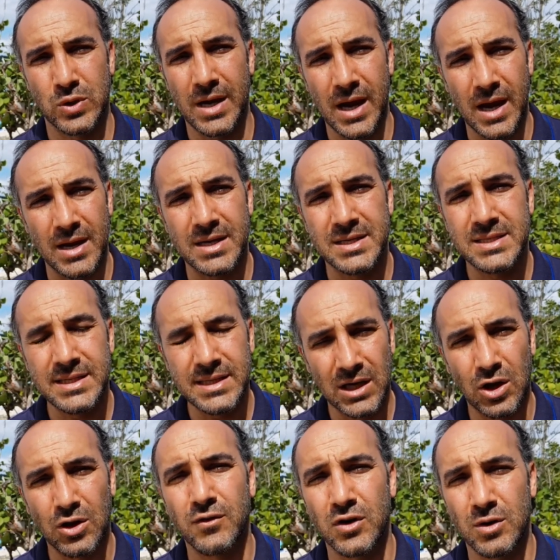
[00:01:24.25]
So I see
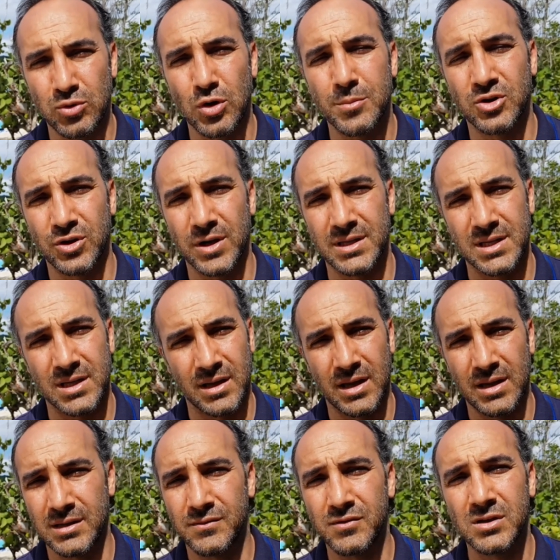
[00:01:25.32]
a lot of unemployment rate
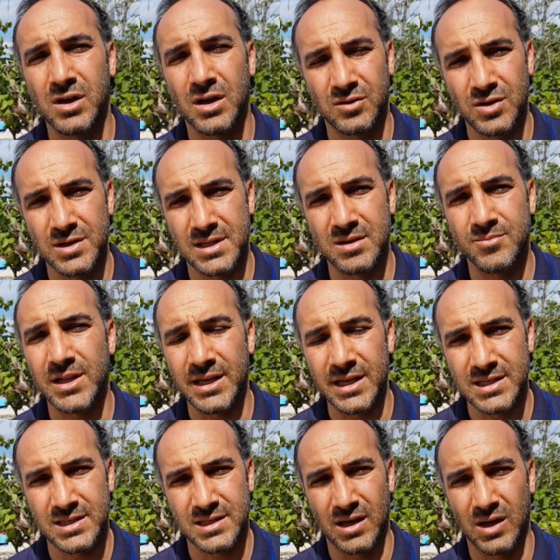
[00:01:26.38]
in different countries in the Middle
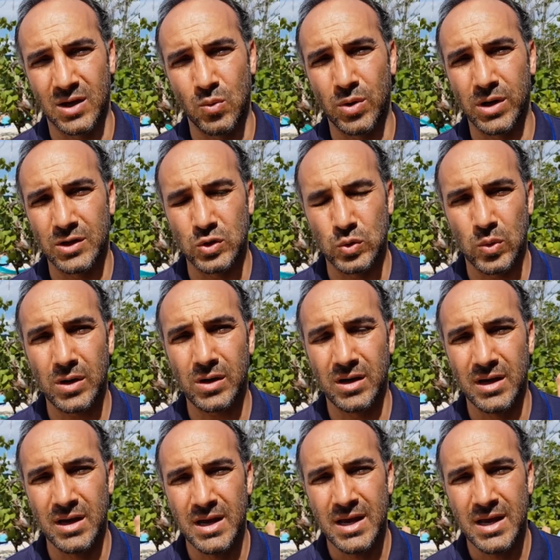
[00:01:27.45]
East where I do work.